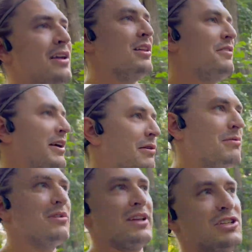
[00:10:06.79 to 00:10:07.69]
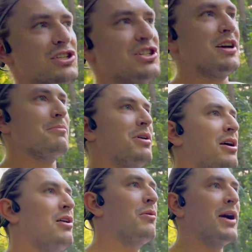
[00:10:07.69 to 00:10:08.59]
Love-hate relationship
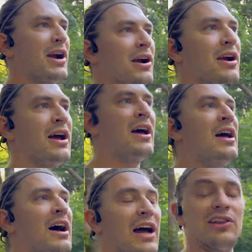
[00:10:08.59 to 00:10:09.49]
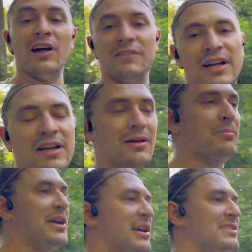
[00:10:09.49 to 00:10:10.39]
where I love it
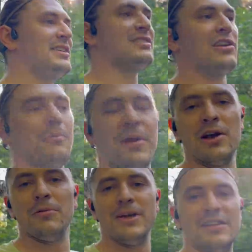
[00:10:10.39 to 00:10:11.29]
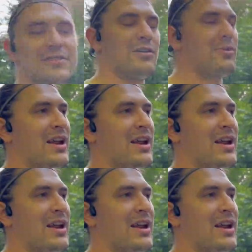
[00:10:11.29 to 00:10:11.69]
because these little pyramids or